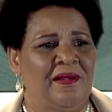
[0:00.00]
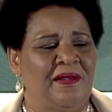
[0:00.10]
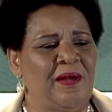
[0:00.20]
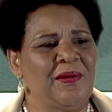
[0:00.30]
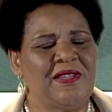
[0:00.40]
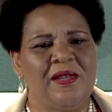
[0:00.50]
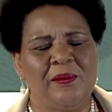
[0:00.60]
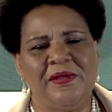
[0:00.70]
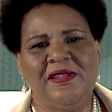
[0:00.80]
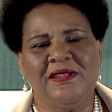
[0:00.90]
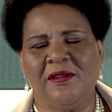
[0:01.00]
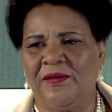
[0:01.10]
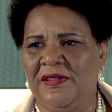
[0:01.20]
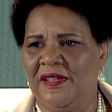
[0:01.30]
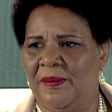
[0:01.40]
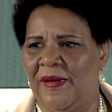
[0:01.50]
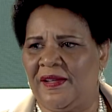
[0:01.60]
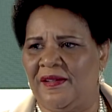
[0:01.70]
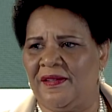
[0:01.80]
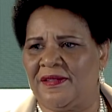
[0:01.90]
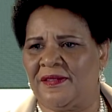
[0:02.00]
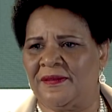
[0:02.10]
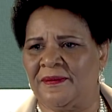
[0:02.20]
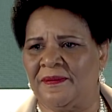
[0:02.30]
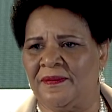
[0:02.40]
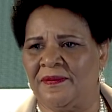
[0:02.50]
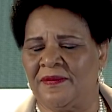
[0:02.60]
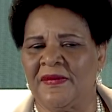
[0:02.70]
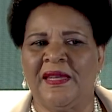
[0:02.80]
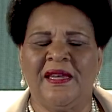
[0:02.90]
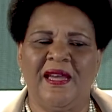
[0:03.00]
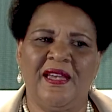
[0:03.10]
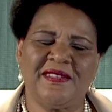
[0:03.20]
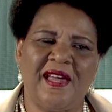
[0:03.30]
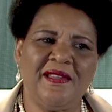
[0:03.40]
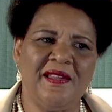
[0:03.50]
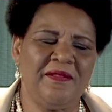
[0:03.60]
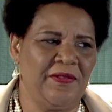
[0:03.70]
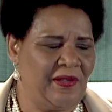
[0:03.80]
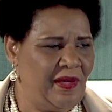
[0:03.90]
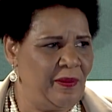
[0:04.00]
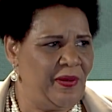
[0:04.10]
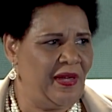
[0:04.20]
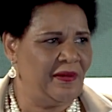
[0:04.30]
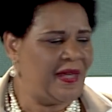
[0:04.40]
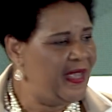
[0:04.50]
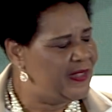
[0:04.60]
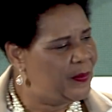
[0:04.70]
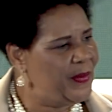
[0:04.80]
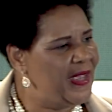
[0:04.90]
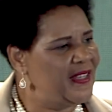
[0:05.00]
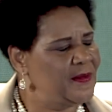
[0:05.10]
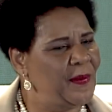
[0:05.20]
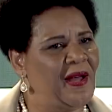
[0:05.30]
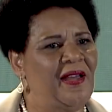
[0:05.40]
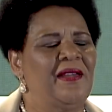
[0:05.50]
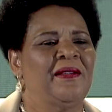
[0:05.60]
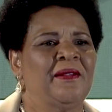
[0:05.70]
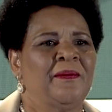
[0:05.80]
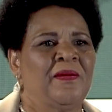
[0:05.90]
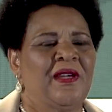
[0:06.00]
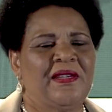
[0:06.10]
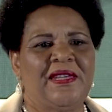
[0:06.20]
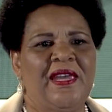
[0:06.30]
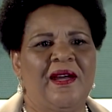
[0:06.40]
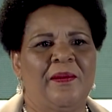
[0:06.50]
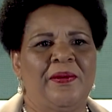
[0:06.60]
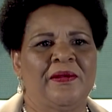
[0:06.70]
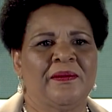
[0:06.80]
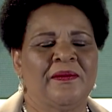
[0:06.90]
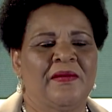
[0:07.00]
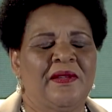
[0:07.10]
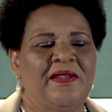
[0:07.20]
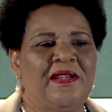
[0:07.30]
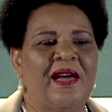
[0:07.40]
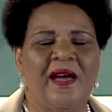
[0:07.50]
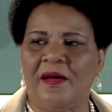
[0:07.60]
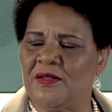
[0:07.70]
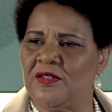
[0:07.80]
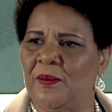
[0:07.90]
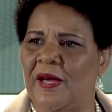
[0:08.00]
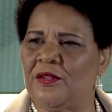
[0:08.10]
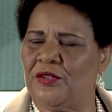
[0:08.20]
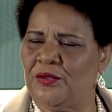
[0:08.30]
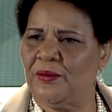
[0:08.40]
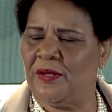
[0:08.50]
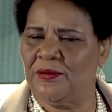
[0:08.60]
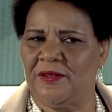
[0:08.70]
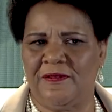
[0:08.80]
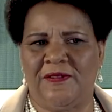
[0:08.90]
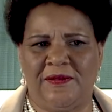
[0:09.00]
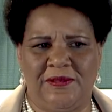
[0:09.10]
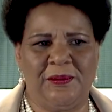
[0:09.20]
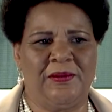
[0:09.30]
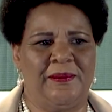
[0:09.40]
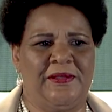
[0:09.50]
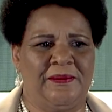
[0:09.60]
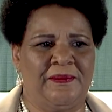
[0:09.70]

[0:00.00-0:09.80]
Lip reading: And they were saying, please don't forget about us. As I left the compound, I had to pass by a camp that housed about 250 women.